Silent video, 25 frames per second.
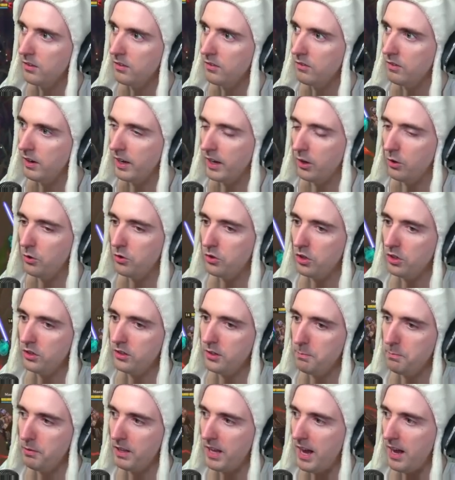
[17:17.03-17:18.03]
Wait, who took
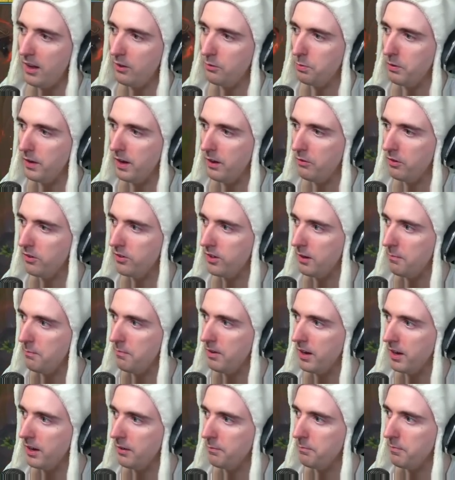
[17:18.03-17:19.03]
the blast plant? Was that
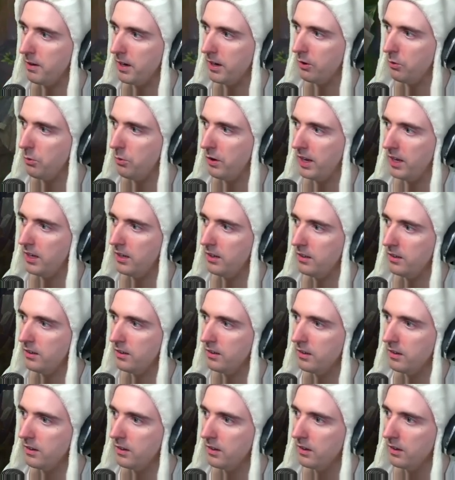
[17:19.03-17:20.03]
my Gwyn?
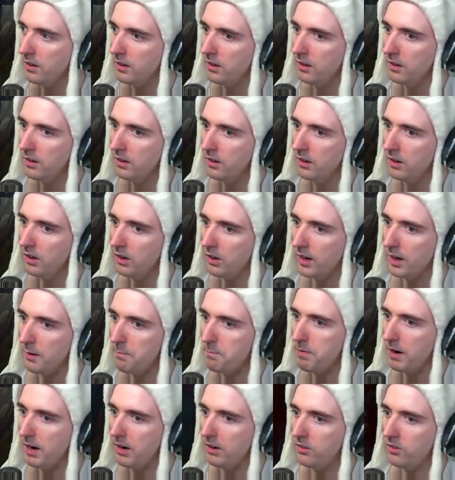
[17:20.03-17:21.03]
Okay,
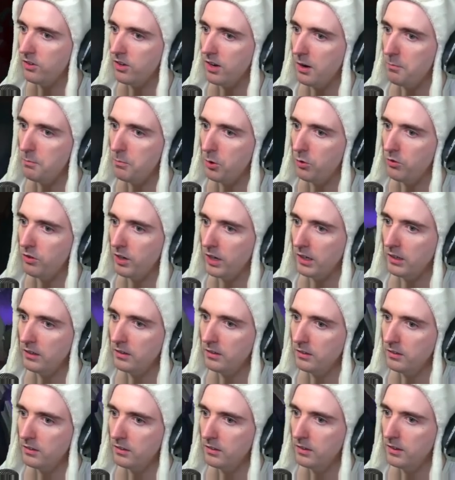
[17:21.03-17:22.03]
Baron's not moving.
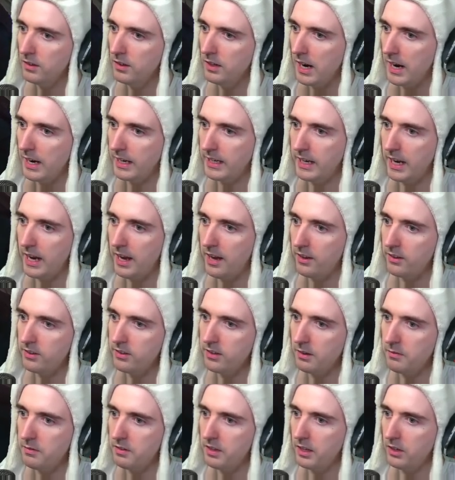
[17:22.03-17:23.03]
I
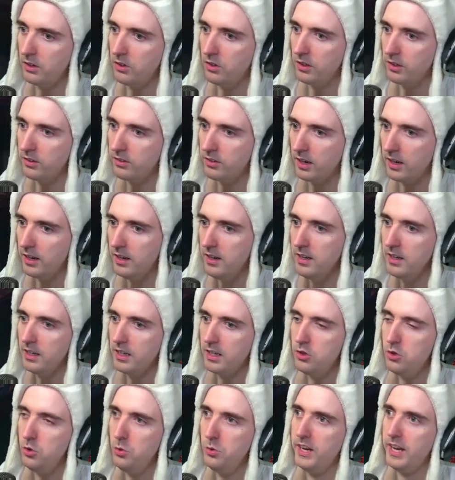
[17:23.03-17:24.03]
guess. I think you can see it.
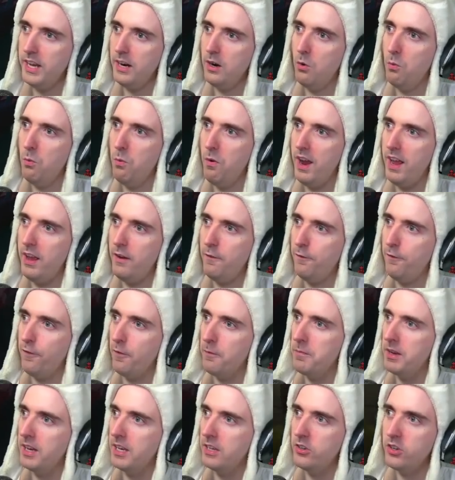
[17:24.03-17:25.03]
Can you get away
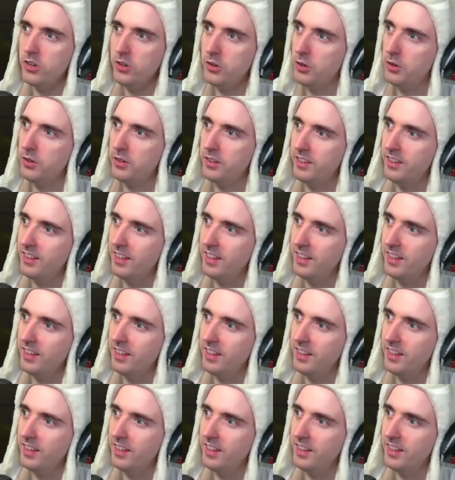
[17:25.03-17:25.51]
from me, dude?